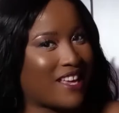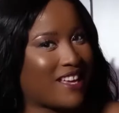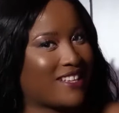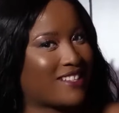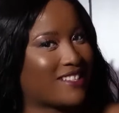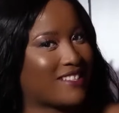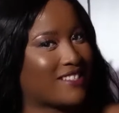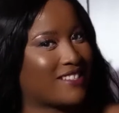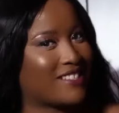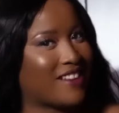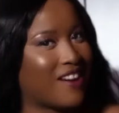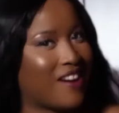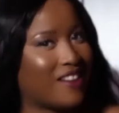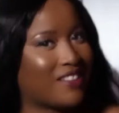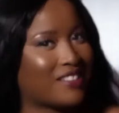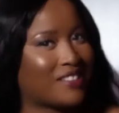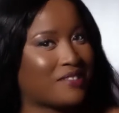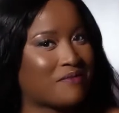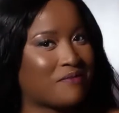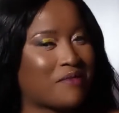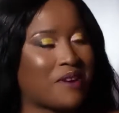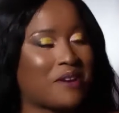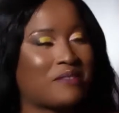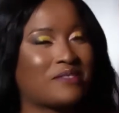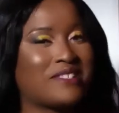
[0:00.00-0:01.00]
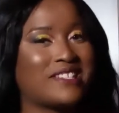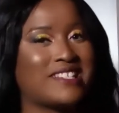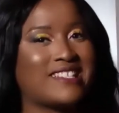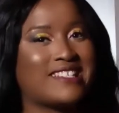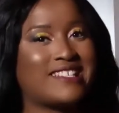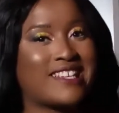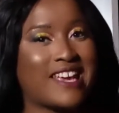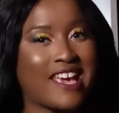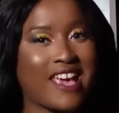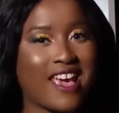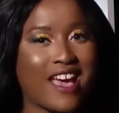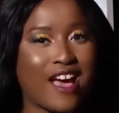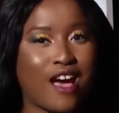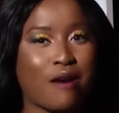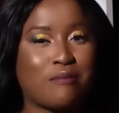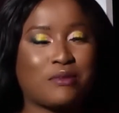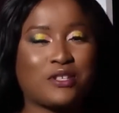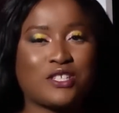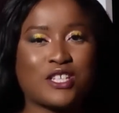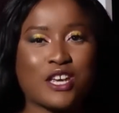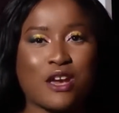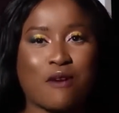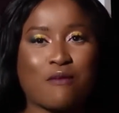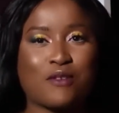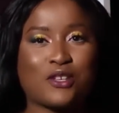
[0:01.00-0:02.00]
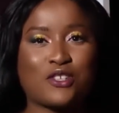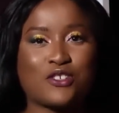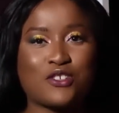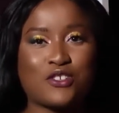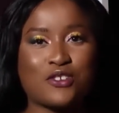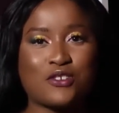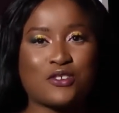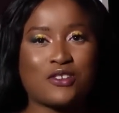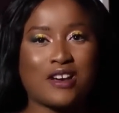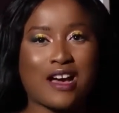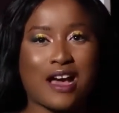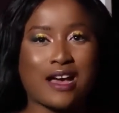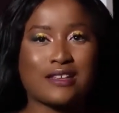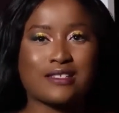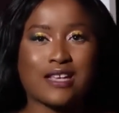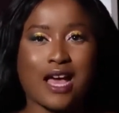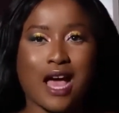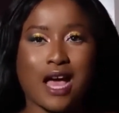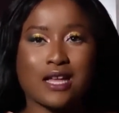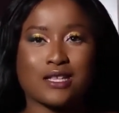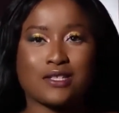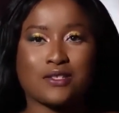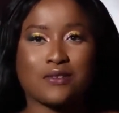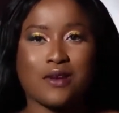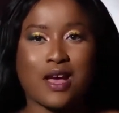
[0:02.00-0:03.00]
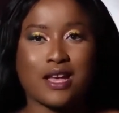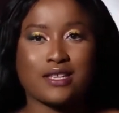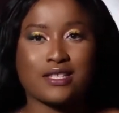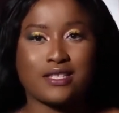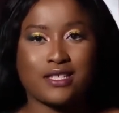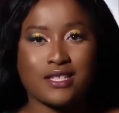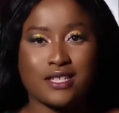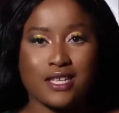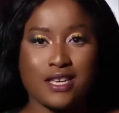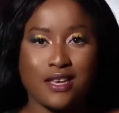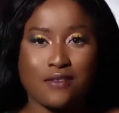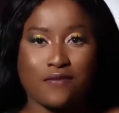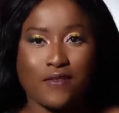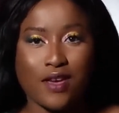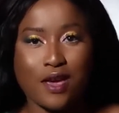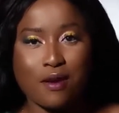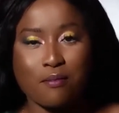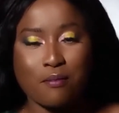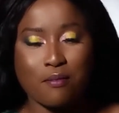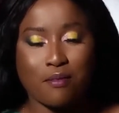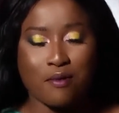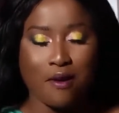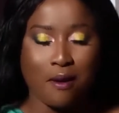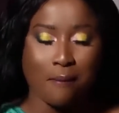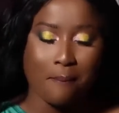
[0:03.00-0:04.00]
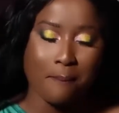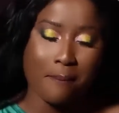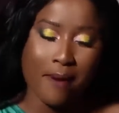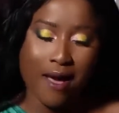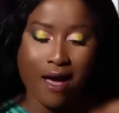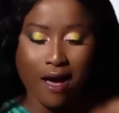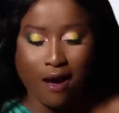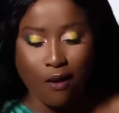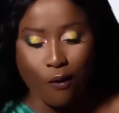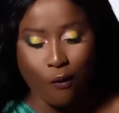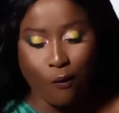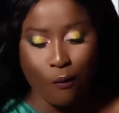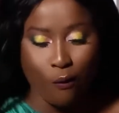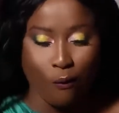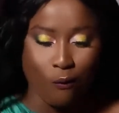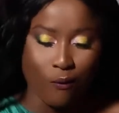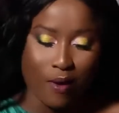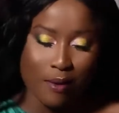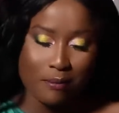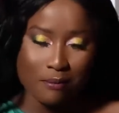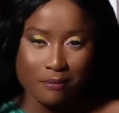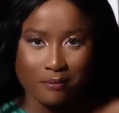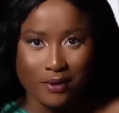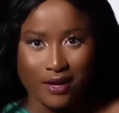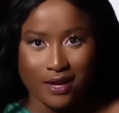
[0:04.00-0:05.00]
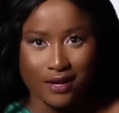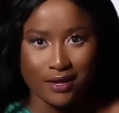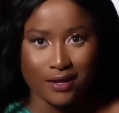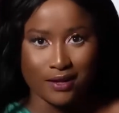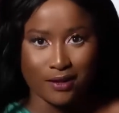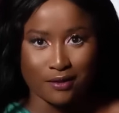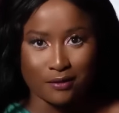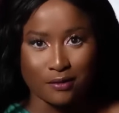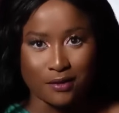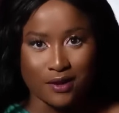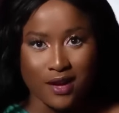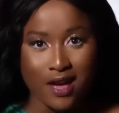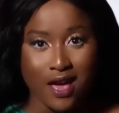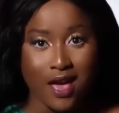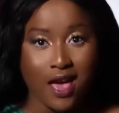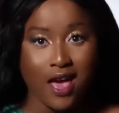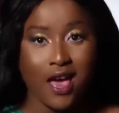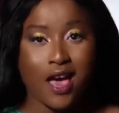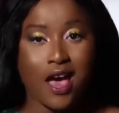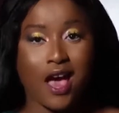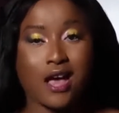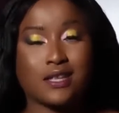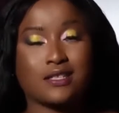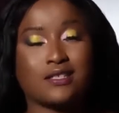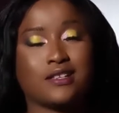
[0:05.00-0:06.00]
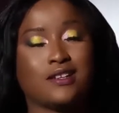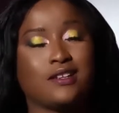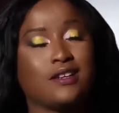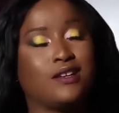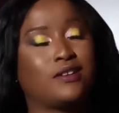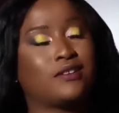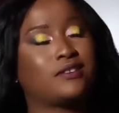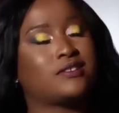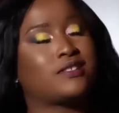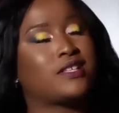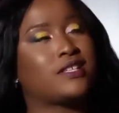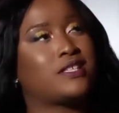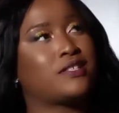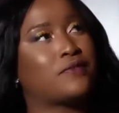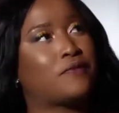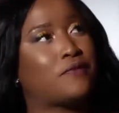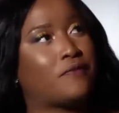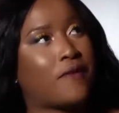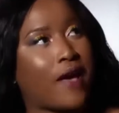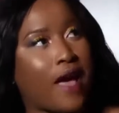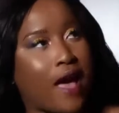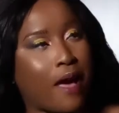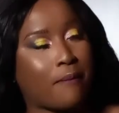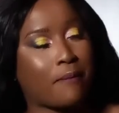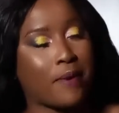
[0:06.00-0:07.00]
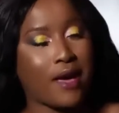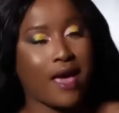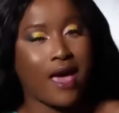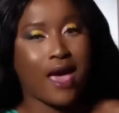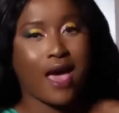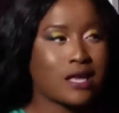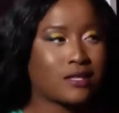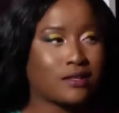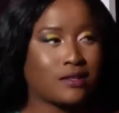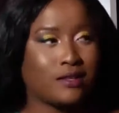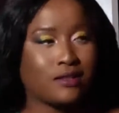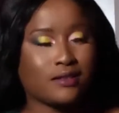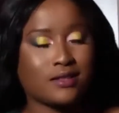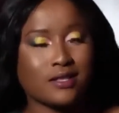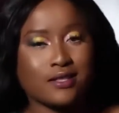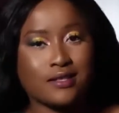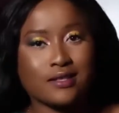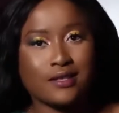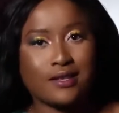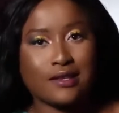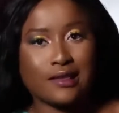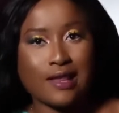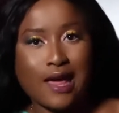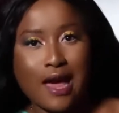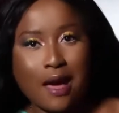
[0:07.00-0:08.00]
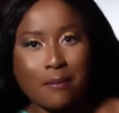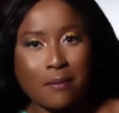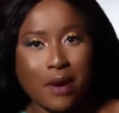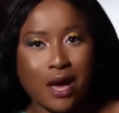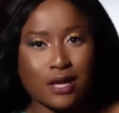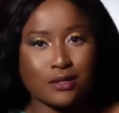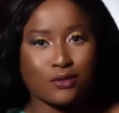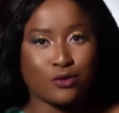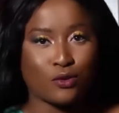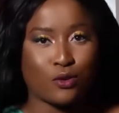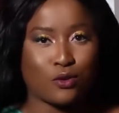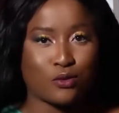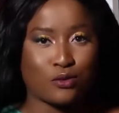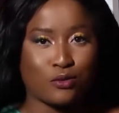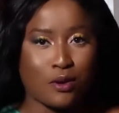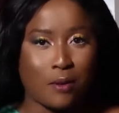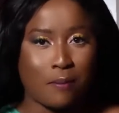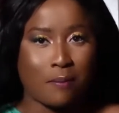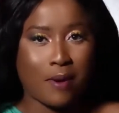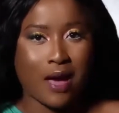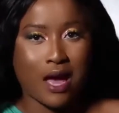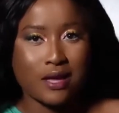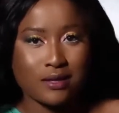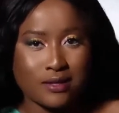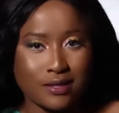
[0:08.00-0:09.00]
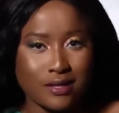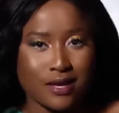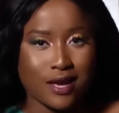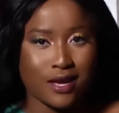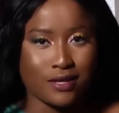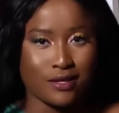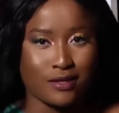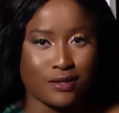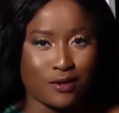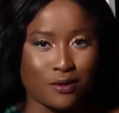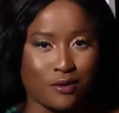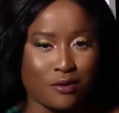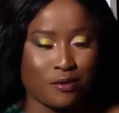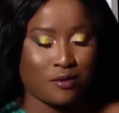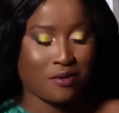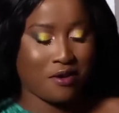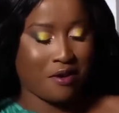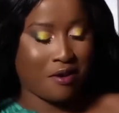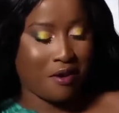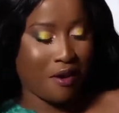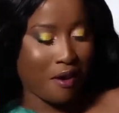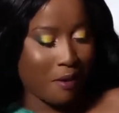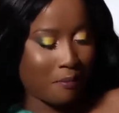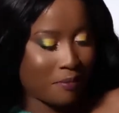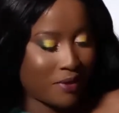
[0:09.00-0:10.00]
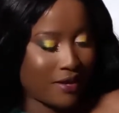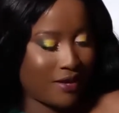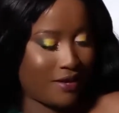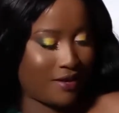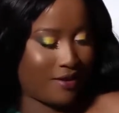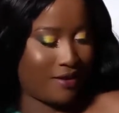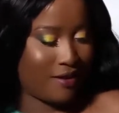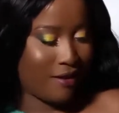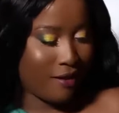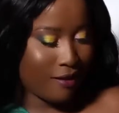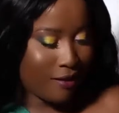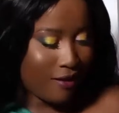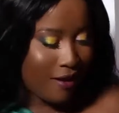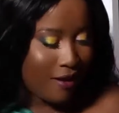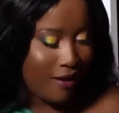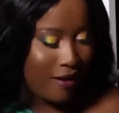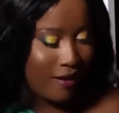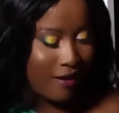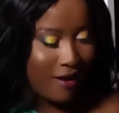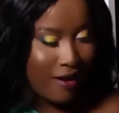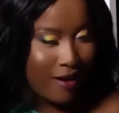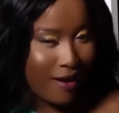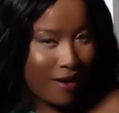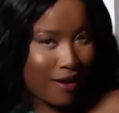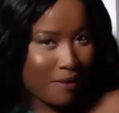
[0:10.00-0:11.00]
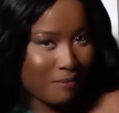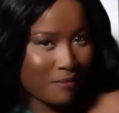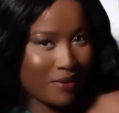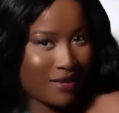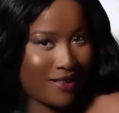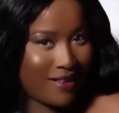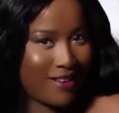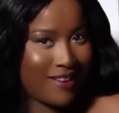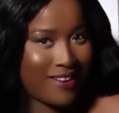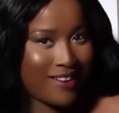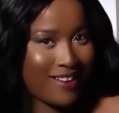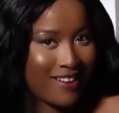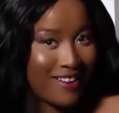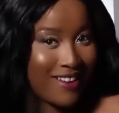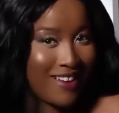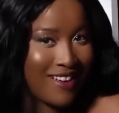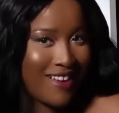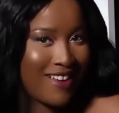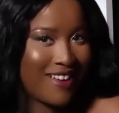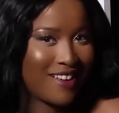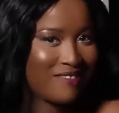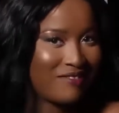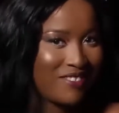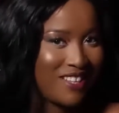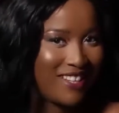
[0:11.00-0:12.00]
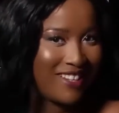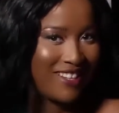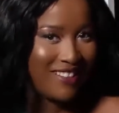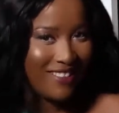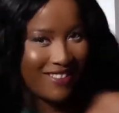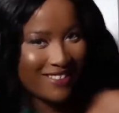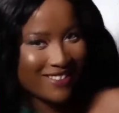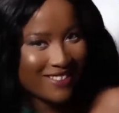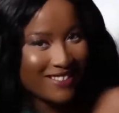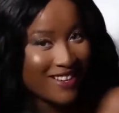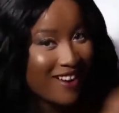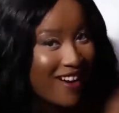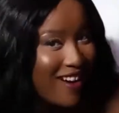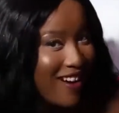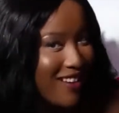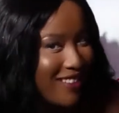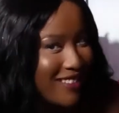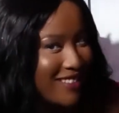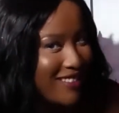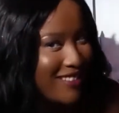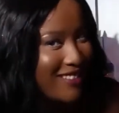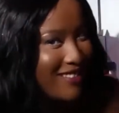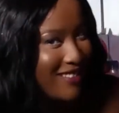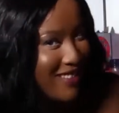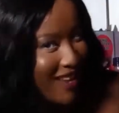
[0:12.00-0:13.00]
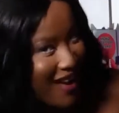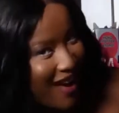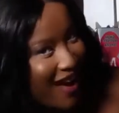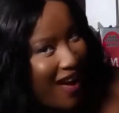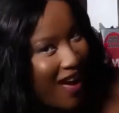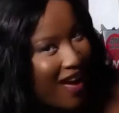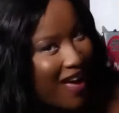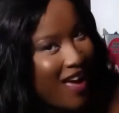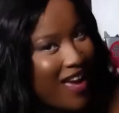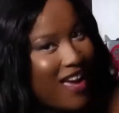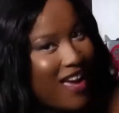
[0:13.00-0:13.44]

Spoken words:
Nature Talks. Well, today I'll be sharing with you guys how to achieve a proper OWANBE look, how to look this fab, how to look this glam, how to go to a party and go below, thunder.